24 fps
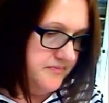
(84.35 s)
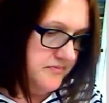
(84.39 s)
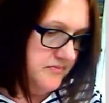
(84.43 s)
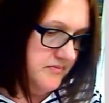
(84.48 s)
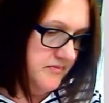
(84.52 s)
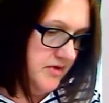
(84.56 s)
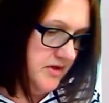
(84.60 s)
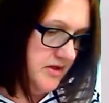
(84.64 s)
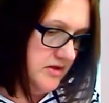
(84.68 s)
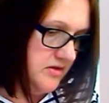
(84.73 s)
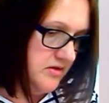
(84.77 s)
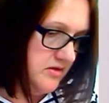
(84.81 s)

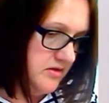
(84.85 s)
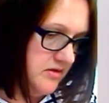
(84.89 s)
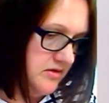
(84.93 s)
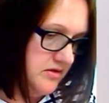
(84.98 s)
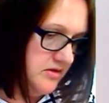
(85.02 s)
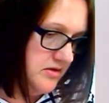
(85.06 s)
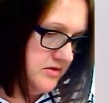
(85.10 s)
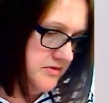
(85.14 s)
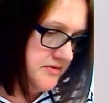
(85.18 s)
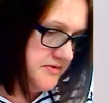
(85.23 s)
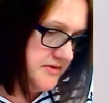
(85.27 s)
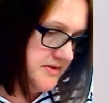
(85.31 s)
But you're going to
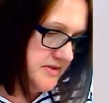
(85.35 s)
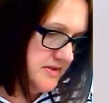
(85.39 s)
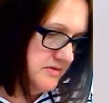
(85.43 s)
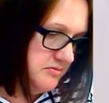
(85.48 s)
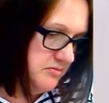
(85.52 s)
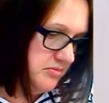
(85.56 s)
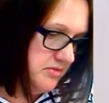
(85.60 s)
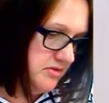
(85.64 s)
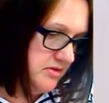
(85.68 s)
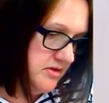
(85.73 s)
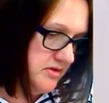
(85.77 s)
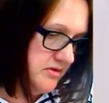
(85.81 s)
use this
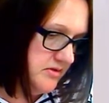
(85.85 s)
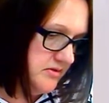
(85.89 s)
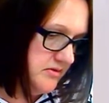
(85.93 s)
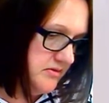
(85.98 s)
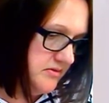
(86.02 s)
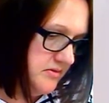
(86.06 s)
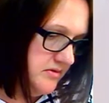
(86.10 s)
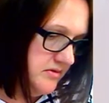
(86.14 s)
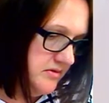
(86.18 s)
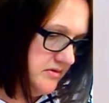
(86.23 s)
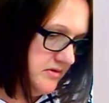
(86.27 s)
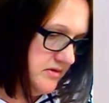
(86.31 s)

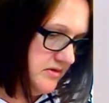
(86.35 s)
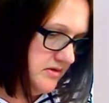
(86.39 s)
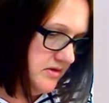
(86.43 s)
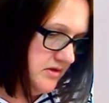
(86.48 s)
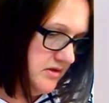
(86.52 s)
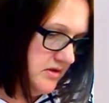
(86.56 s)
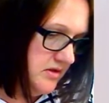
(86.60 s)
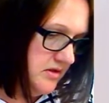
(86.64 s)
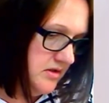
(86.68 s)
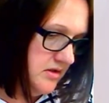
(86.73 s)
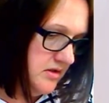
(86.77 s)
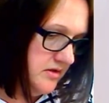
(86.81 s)
blue
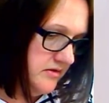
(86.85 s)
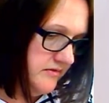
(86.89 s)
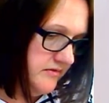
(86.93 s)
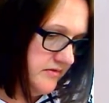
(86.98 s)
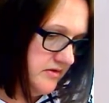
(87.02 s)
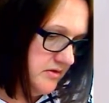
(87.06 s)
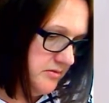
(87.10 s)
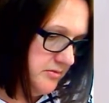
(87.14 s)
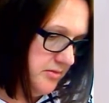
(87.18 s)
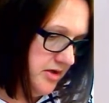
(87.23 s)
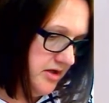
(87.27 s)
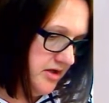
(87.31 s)
over
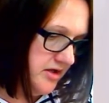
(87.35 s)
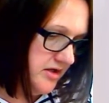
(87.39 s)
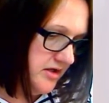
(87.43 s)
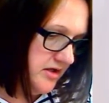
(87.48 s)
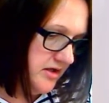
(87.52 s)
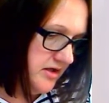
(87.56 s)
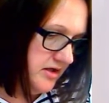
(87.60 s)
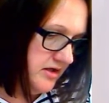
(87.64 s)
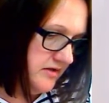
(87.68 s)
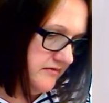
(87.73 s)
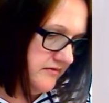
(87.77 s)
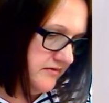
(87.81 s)
the body
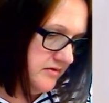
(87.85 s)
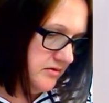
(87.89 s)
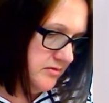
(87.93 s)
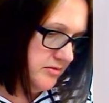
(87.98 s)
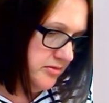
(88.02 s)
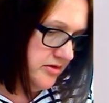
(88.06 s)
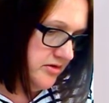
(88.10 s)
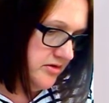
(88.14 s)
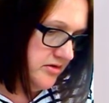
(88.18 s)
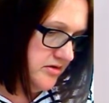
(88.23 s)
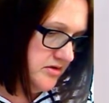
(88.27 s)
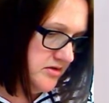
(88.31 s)
of your
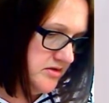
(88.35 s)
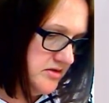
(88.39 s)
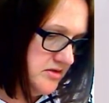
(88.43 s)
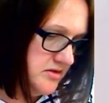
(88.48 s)
bird.